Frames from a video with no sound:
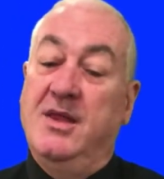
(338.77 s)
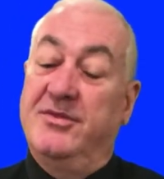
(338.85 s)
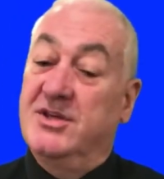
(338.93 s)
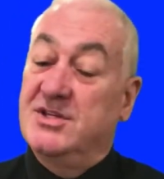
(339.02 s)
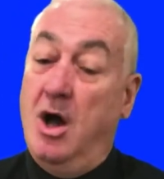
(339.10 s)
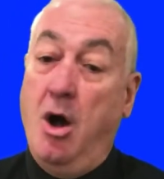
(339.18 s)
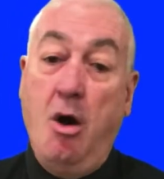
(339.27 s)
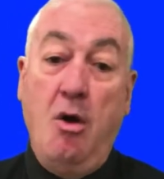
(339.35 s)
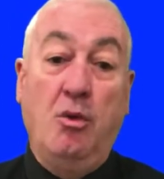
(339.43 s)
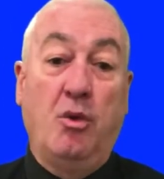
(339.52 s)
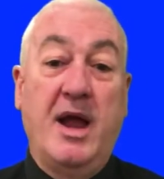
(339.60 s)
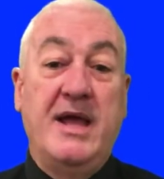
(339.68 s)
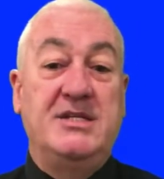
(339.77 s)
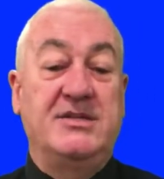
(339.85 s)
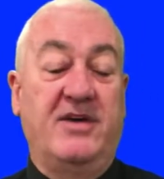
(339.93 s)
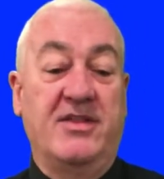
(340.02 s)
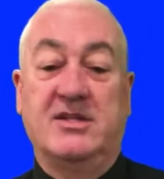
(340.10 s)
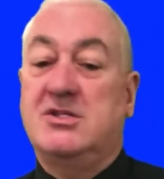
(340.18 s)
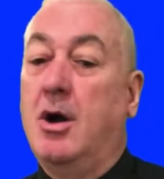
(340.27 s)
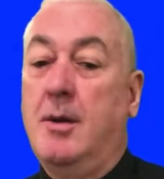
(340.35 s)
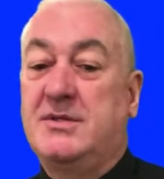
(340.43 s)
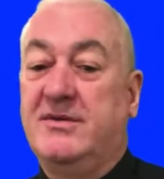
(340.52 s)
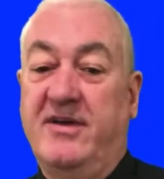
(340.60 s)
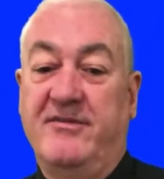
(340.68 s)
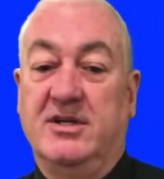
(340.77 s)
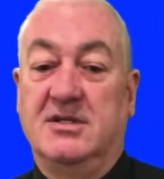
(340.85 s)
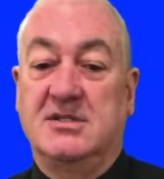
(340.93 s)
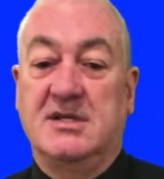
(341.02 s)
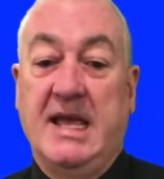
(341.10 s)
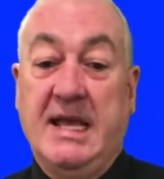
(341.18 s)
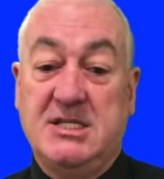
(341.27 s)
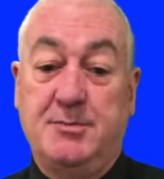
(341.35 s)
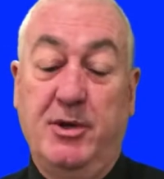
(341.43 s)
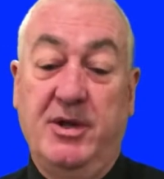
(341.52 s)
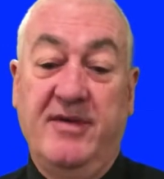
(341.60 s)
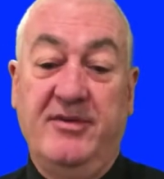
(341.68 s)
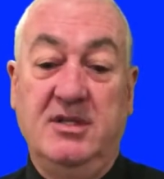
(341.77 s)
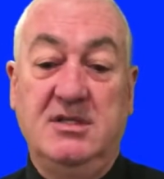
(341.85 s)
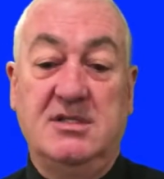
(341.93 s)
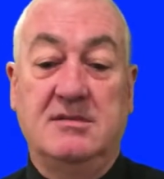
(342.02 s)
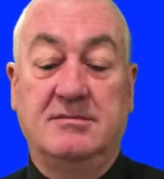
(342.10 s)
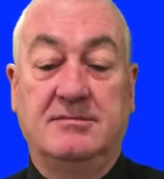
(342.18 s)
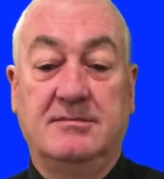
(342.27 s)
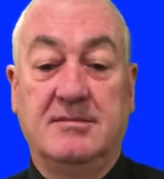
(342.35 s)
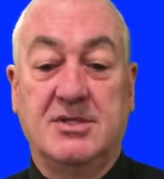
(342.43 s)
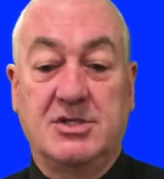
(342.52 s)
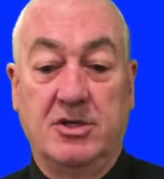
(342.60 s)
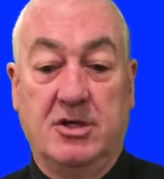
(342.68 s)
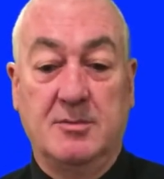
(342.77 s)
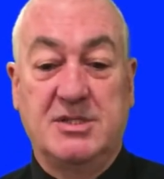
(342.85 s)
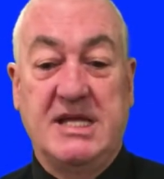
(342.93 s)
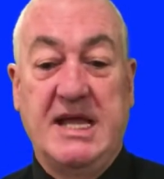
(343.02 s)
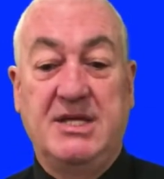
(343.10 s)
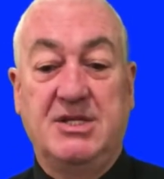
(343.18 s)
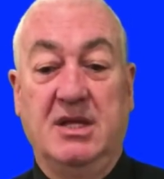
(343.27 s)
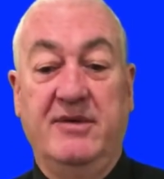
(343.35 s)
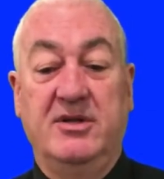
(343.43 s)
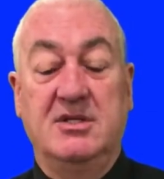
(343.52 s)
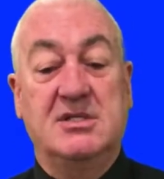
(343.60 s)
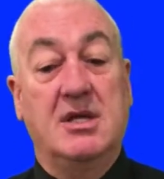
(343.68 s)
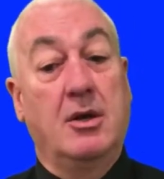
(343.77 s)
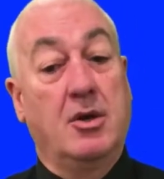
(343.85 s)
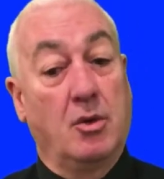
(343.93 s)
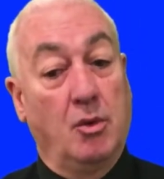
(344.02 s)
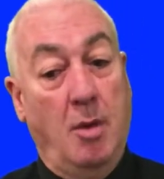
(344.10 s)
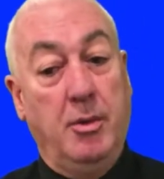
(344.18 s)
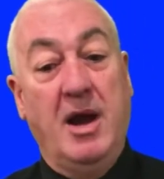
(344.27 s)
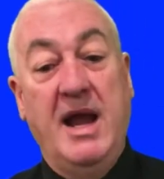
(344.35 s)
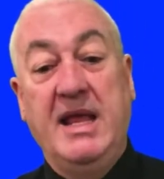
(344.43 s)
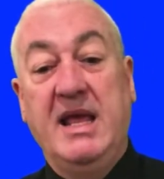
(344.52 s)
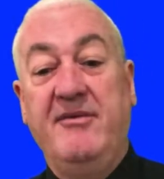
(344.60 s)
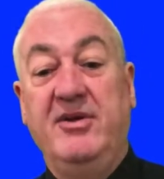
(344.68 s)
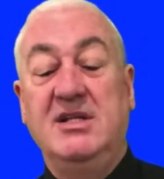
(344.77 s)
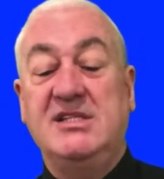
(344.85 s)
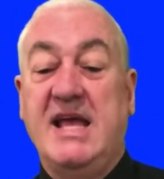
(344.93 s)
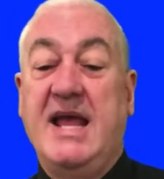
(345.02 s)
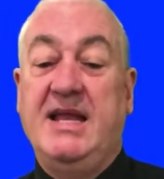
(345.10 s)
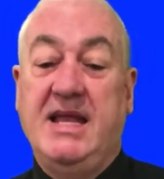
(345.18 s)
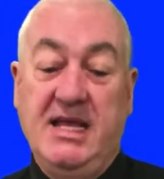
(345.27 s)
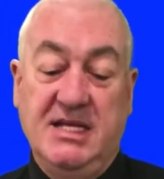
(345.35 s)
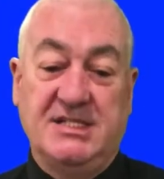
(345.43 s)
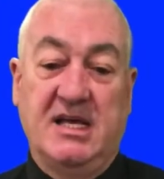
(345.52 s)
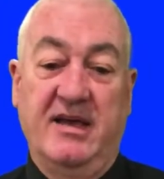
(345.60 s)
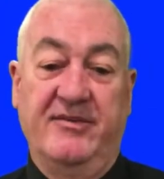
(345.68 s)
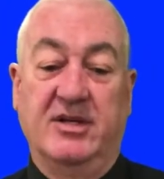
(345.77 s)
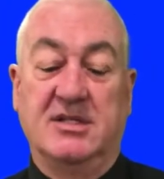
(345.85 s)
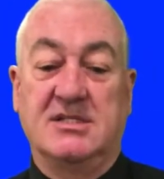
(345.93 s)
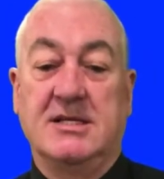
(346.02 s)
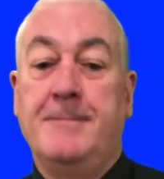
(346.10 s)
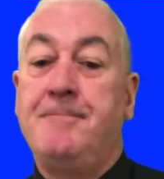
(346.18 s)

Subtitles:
There's a whole range of other types of evidence: expert evidence, circumstantial evidence, corroborating evidence, and hearsay evidence.